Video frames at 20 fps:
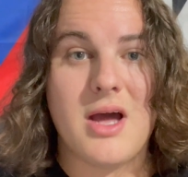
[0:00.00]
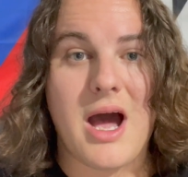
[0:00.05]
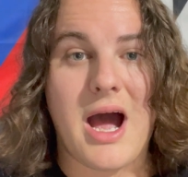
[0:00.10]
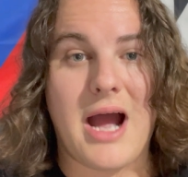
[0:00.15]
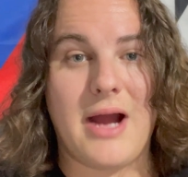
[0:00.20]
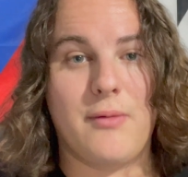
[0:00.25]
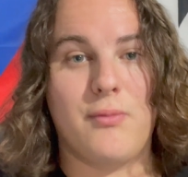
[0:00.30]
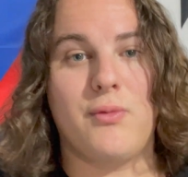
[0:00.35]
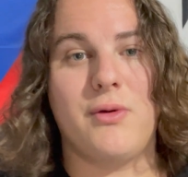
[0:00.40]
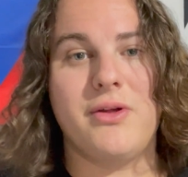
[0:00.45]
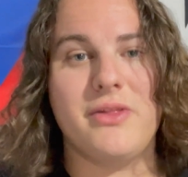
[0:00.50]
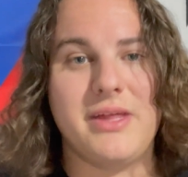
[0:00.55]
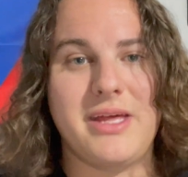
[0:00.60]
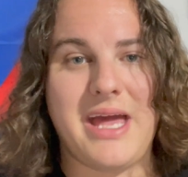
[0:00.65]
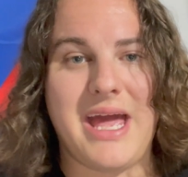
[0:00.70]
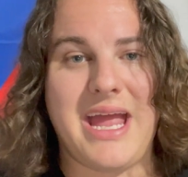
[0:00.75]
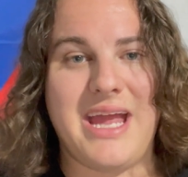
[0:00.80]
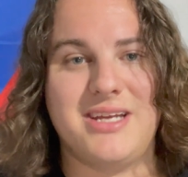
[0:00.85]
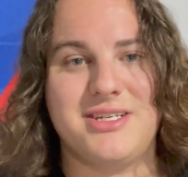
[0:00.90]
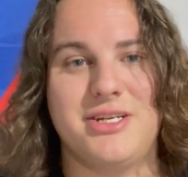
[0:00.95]
I really
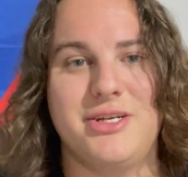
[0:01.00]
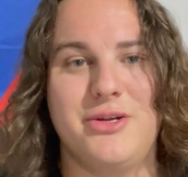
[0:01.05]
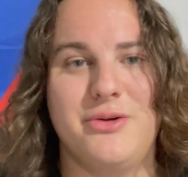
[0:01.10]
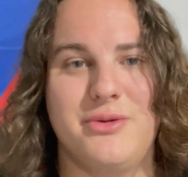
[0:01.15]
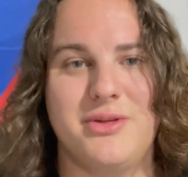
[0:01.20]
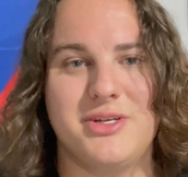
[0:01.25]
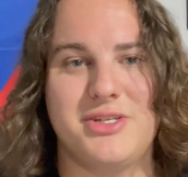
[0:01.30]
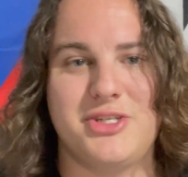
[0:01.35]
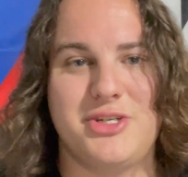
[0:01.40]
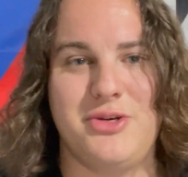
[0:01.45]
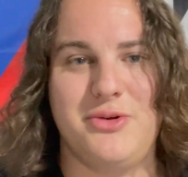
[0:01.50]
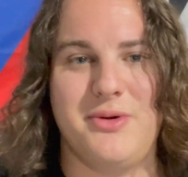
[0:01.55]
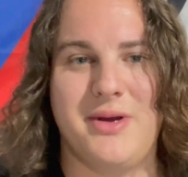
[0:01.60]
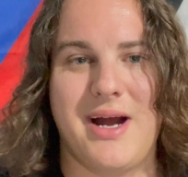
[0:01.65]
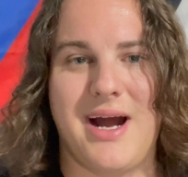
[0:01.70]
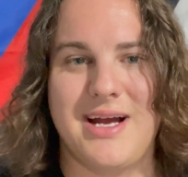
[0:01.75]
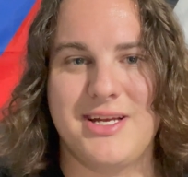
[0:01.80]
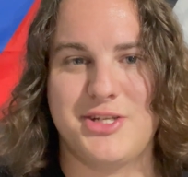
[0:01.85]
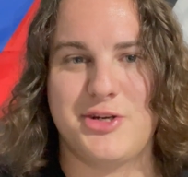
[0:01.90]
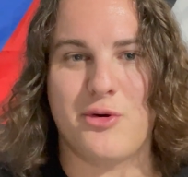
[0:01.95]
hate to do this to you
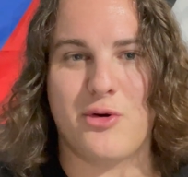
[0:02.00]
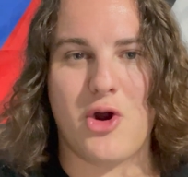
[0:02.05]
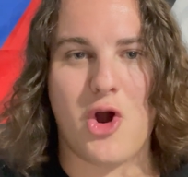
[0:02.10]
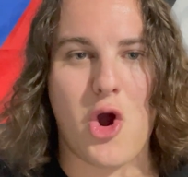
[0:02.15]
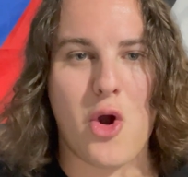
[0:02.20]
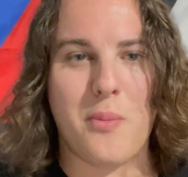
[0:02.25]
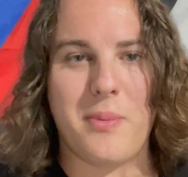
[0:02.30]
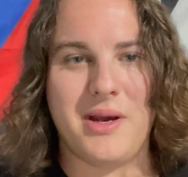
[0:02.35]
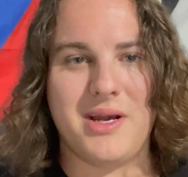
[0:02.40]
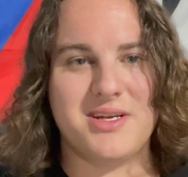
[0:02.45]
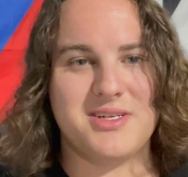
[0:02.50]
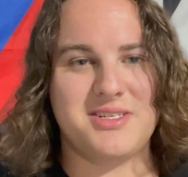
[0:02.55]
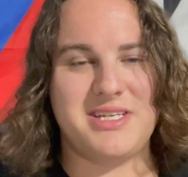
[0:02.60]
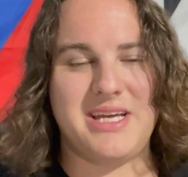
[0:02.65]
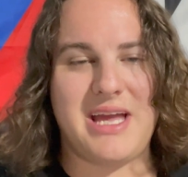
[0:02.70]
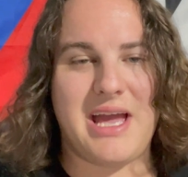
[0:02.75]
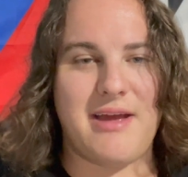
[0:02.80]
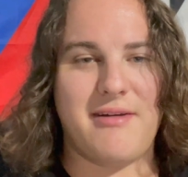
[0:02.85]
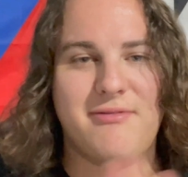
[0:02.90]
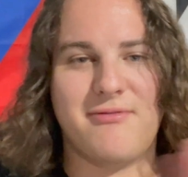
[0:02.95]
guys who are hoping to
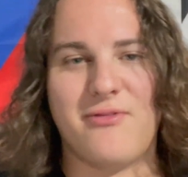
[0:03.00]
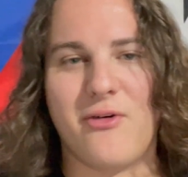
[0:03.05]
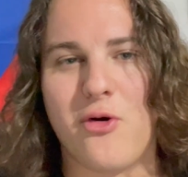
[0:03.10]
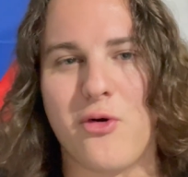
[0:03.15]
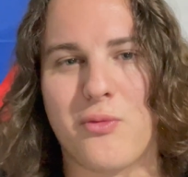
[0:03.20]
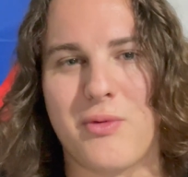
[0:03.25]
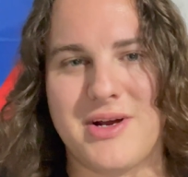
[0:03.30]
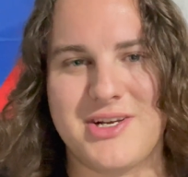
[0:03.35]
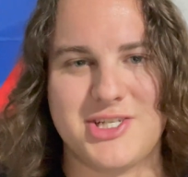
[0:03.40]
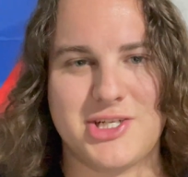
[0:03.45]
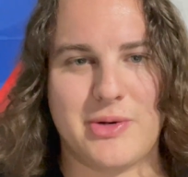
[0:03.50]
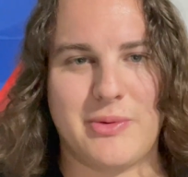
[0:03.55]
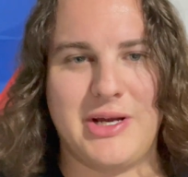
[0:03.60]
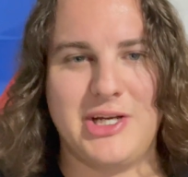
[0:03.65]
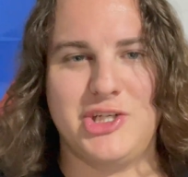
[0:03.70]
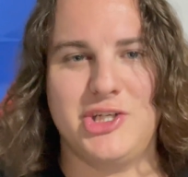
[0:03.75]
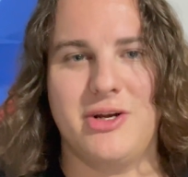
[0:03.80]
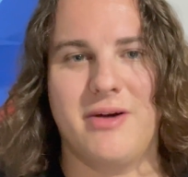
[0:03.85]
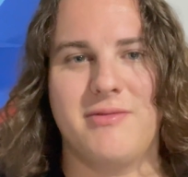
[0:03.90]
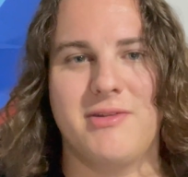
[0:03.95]
see a full
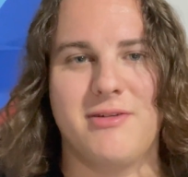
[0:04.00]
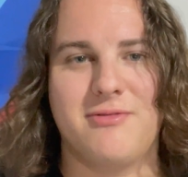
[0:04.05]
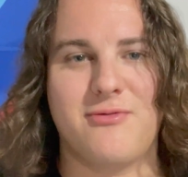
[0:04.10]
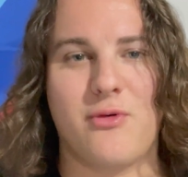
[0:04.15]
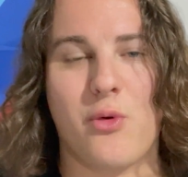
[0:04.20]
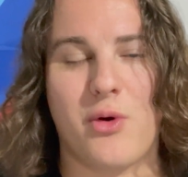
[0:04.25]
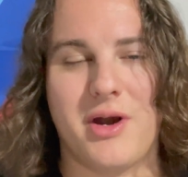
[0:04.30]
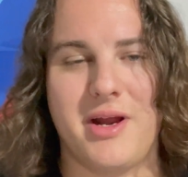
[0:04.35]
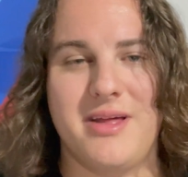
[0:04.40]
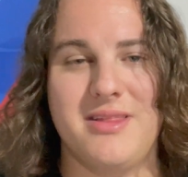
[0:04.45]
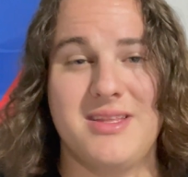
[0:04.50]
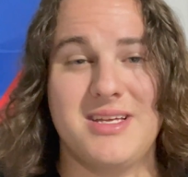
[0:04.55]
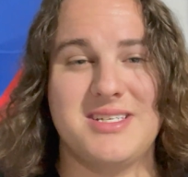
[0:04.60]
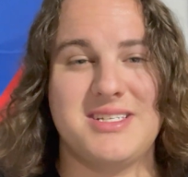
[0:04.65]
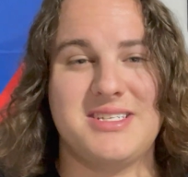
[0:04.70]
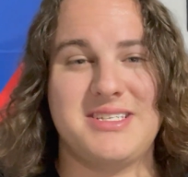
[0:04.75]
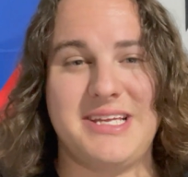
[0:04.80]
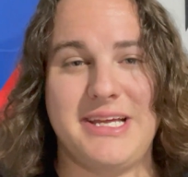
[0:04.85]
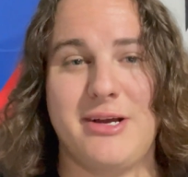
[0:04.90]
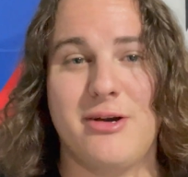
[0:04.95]
restoration of the Ford in this
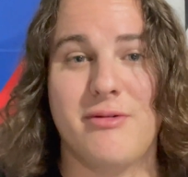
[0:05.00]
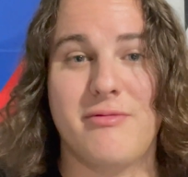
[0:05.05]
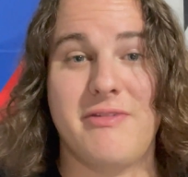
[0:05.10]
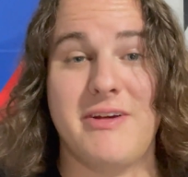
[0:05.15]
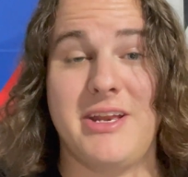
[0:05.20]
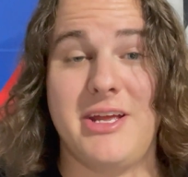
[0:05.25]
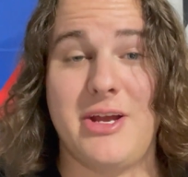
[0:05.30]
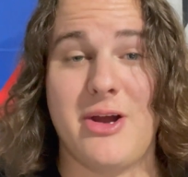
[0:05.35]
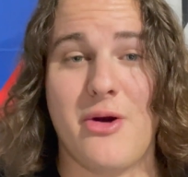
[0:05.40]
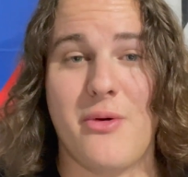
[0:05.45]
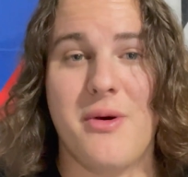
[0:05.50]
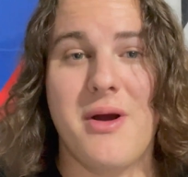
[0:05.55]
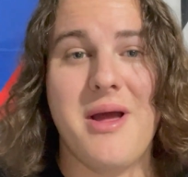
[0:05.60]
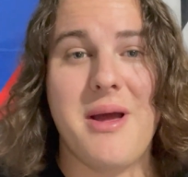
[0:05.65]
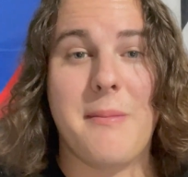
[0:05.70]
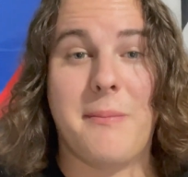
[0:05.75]
single video,